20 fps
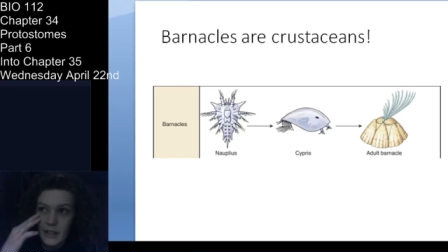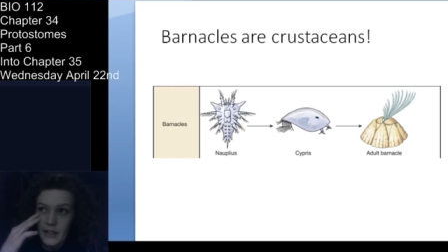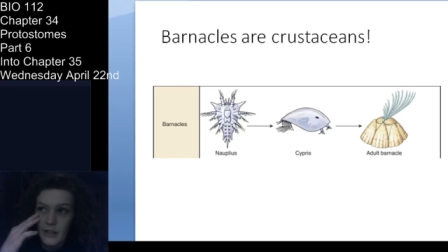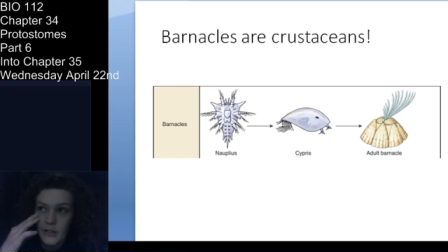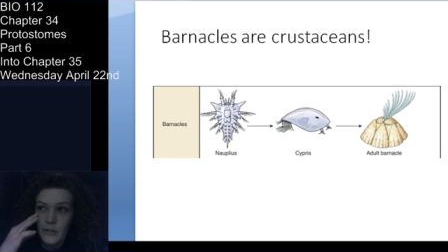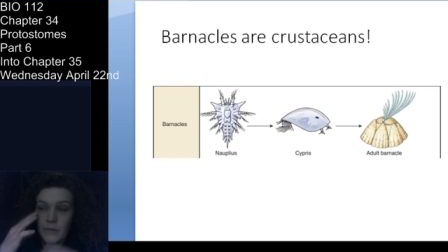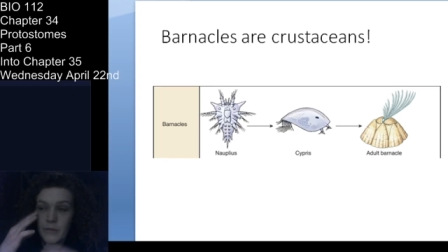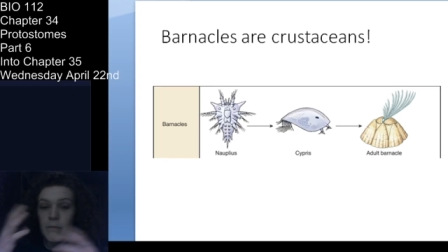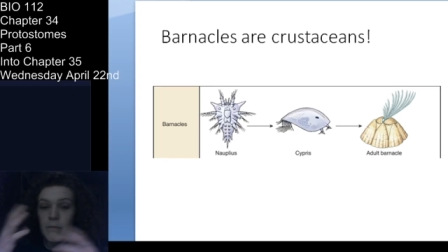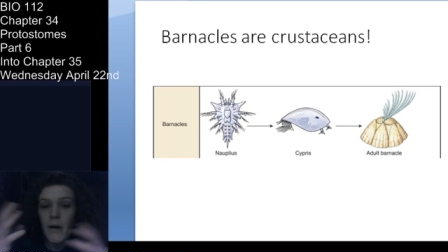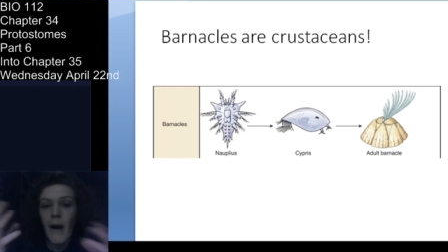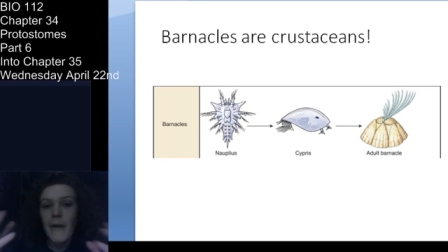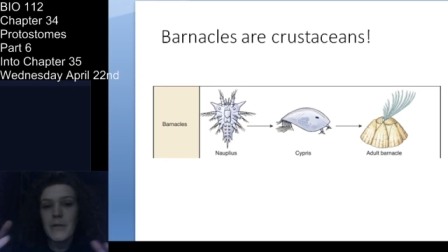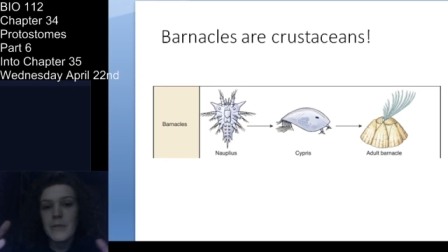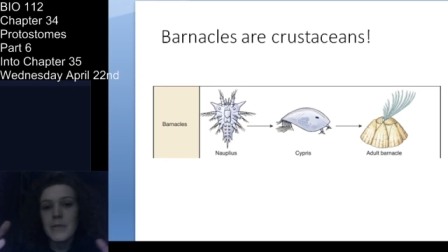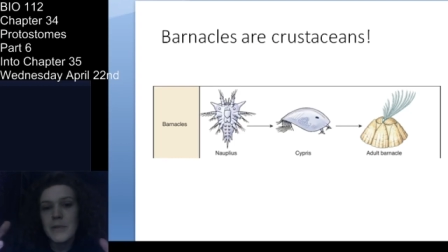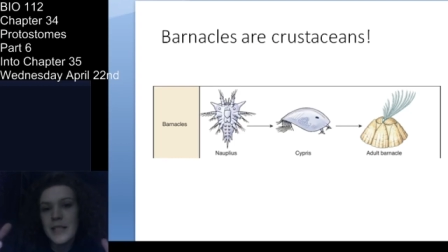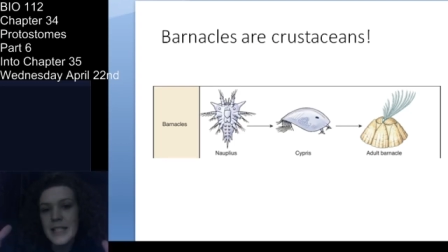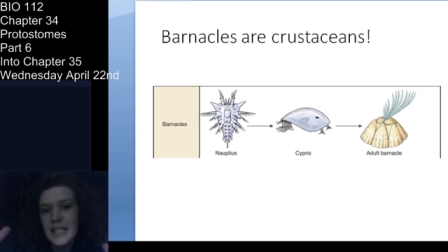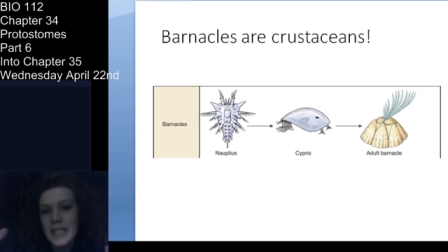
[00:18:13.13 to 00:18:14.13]
you've
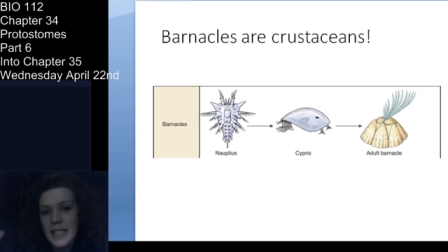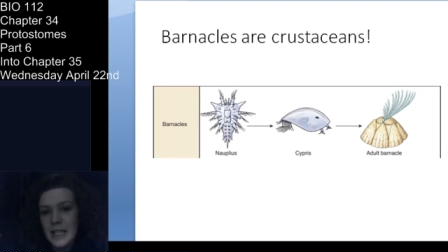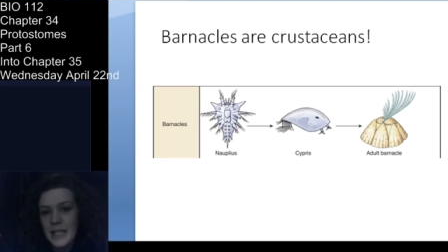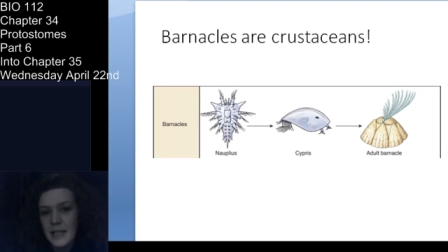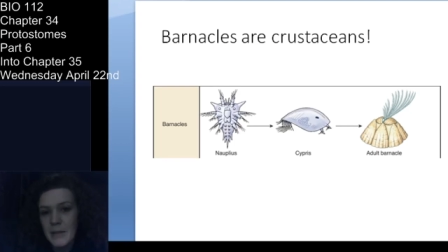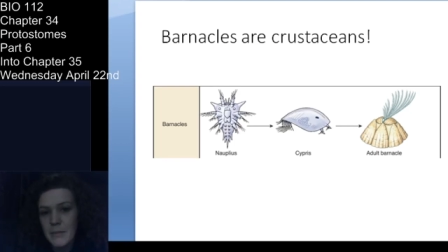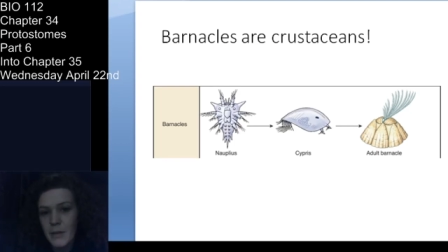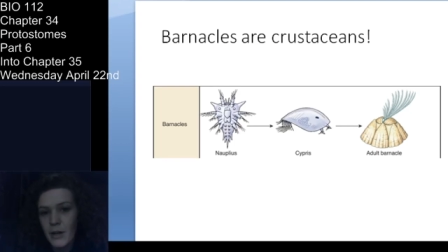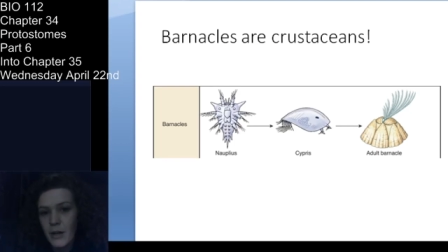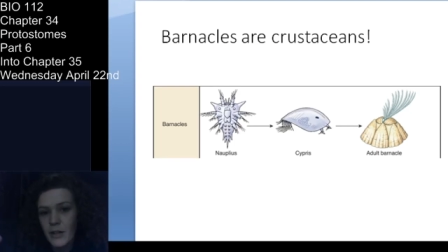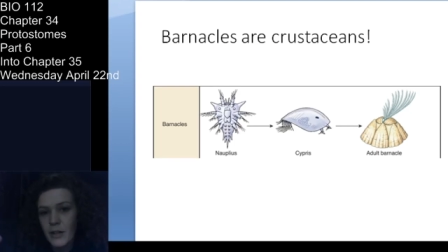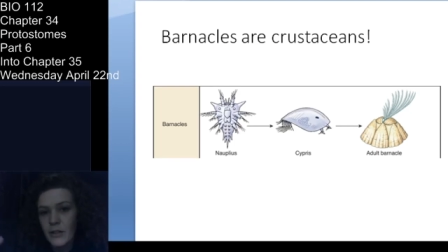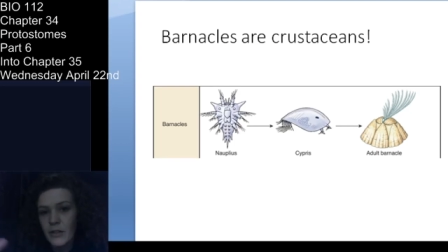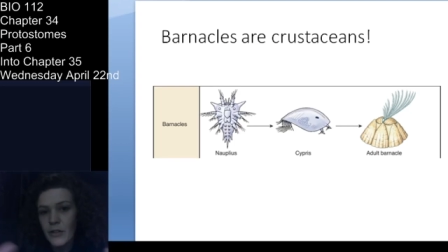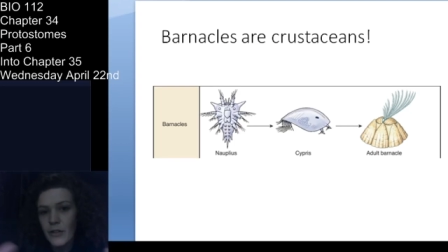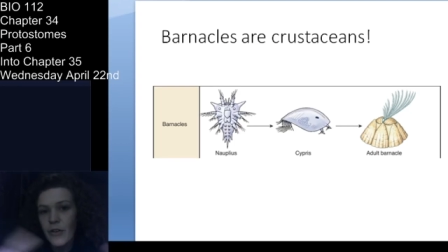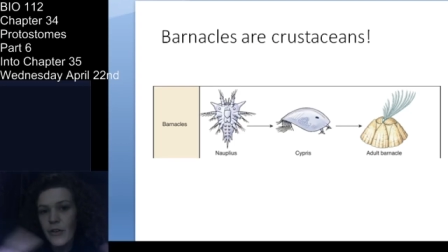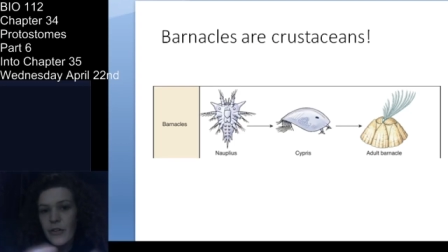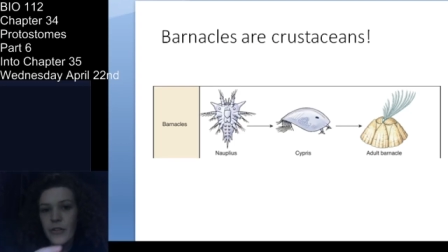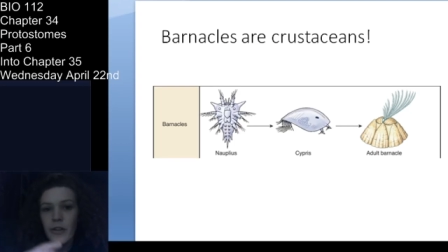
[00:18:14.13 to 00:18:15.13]
probably seen
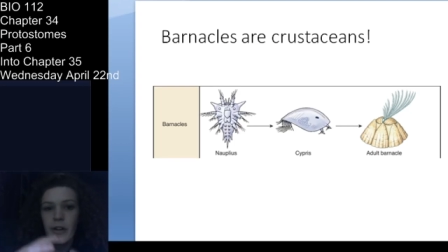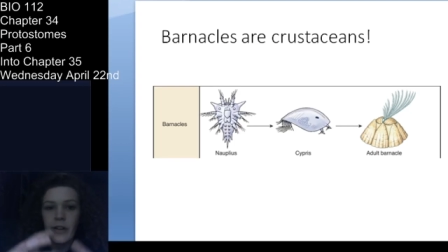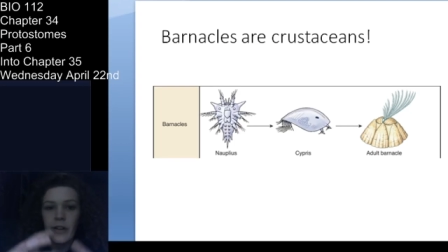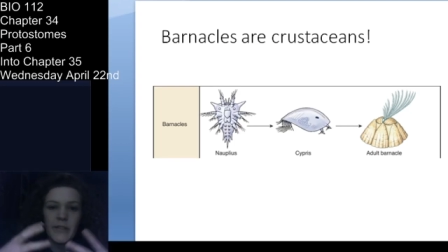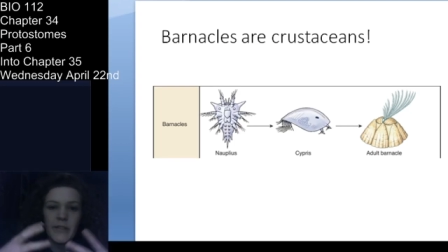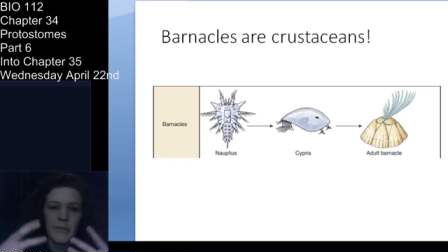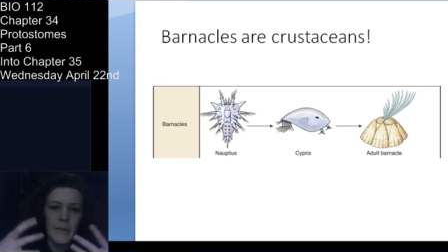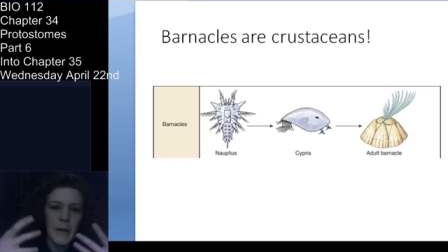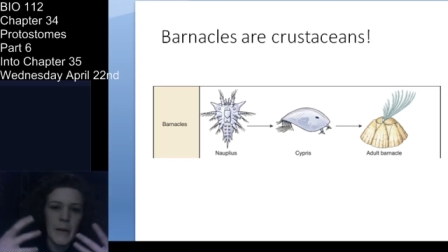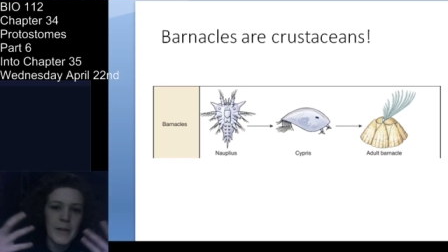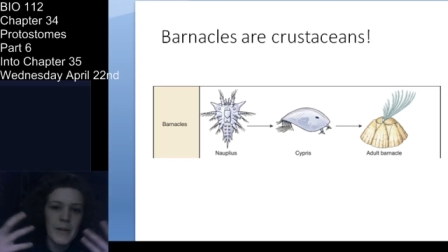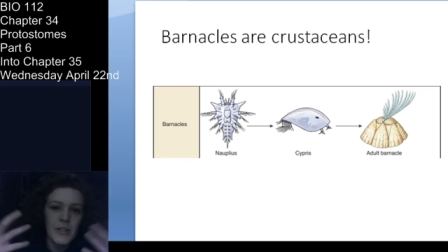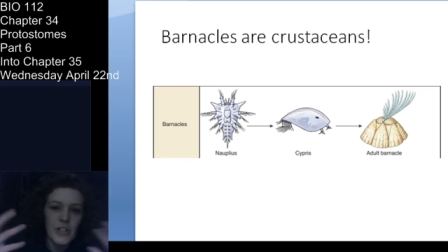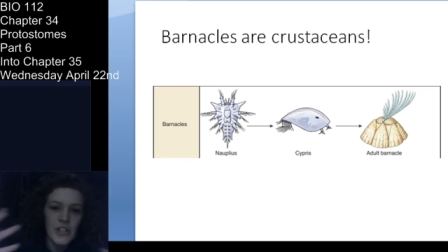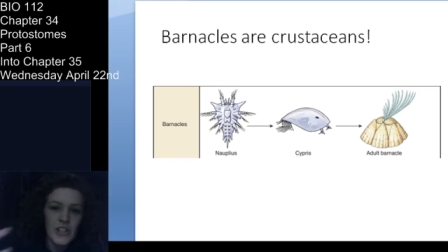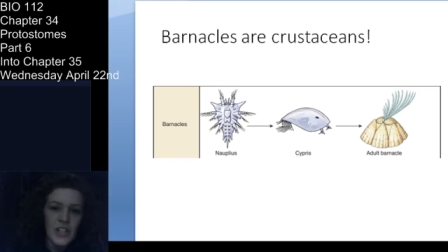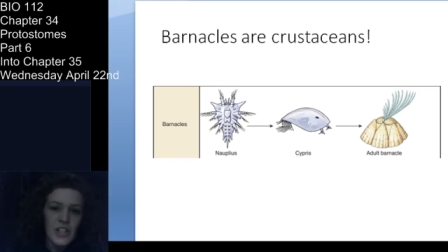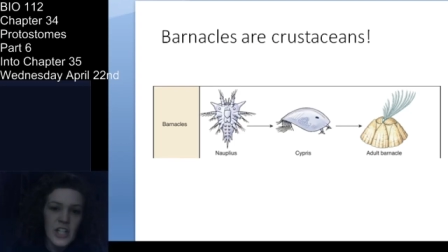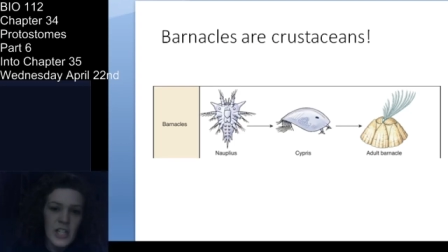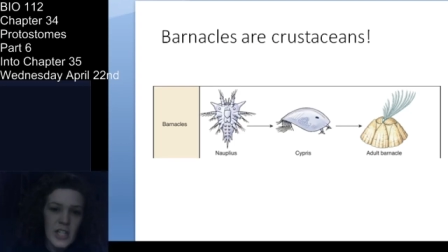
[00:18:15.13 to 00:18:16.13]
barnacles on maybe
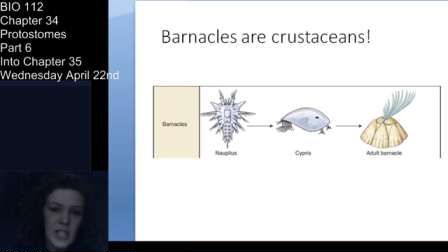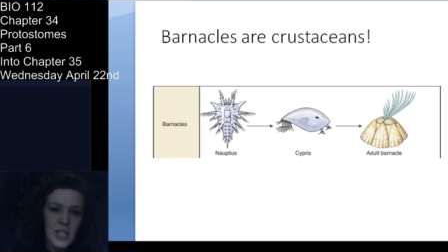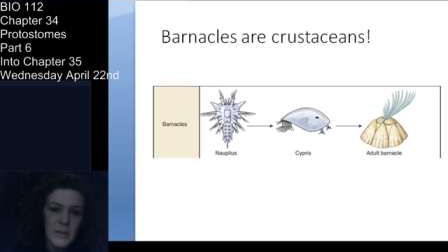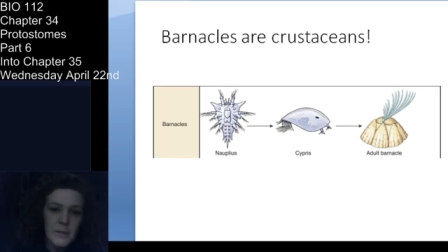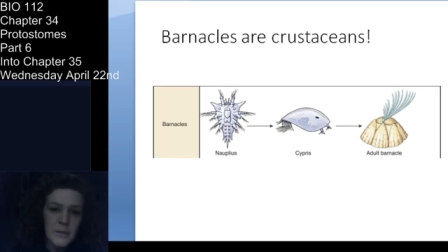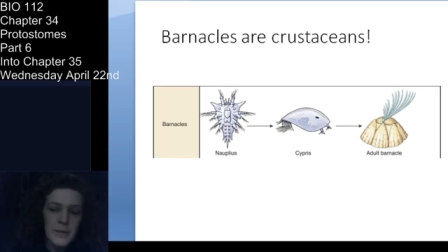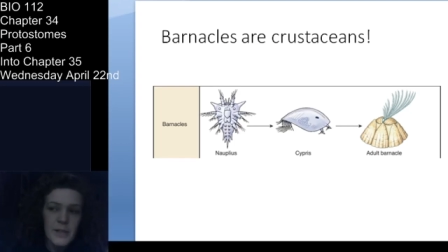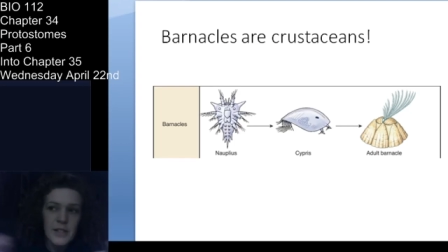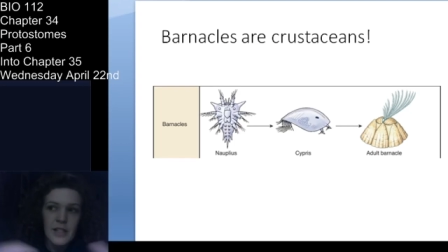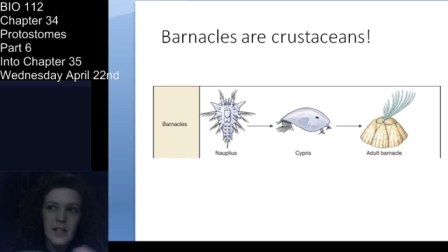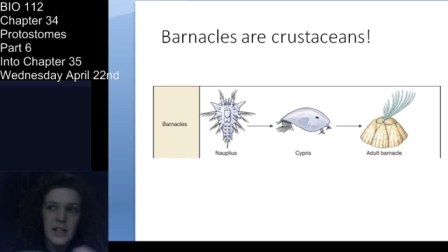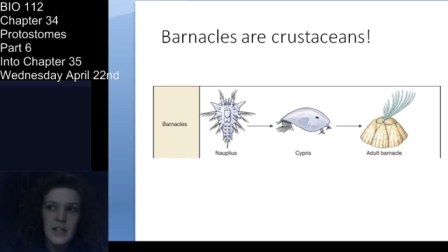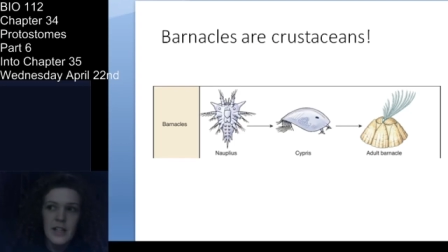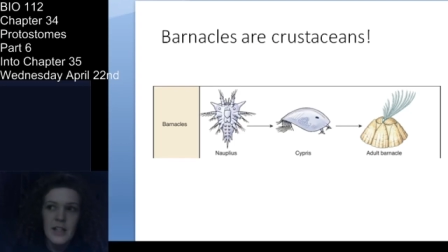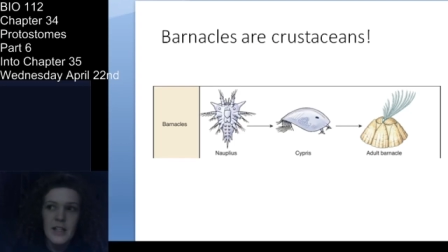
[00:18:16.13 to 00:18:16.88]
ships